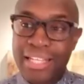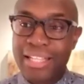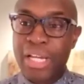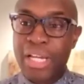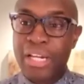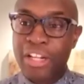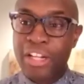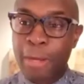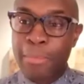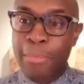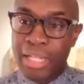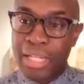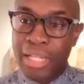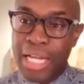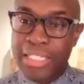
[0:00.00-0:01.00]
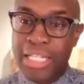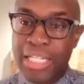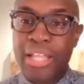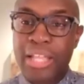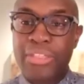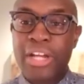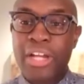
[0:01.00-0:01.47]
They look at numbers a lot.
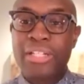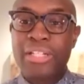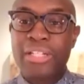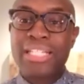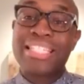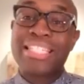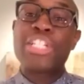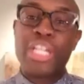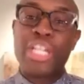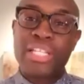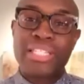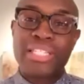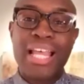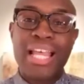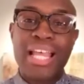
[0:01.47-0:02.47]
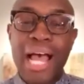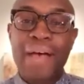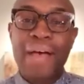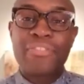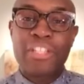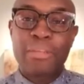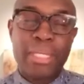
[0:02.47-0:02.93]
Their decisions
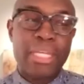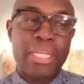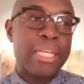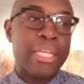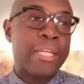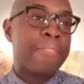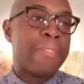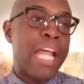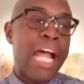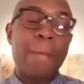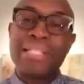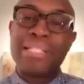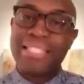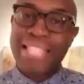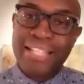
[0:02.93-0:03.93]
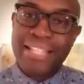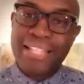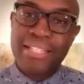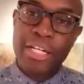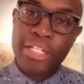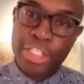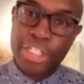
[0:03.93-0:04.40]
have to be um,
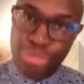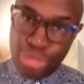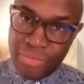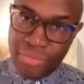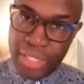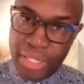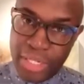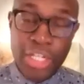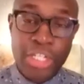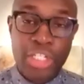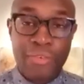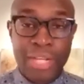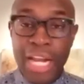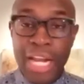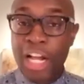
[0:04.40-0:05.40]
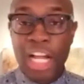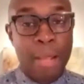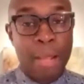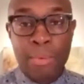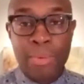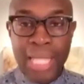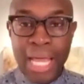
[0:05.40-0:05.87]
data driven. So if you're not
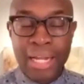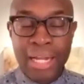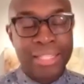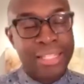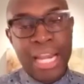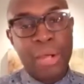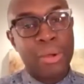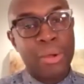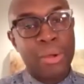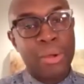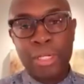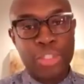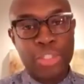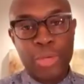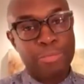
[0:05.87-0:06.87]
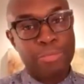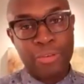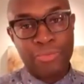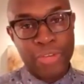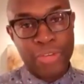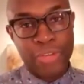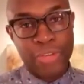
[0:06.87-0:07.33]
coming with data, they're not going to look at you as
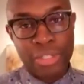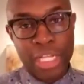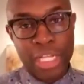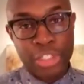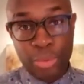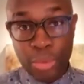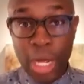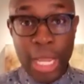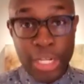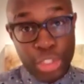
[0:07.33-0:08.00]
professional as you are,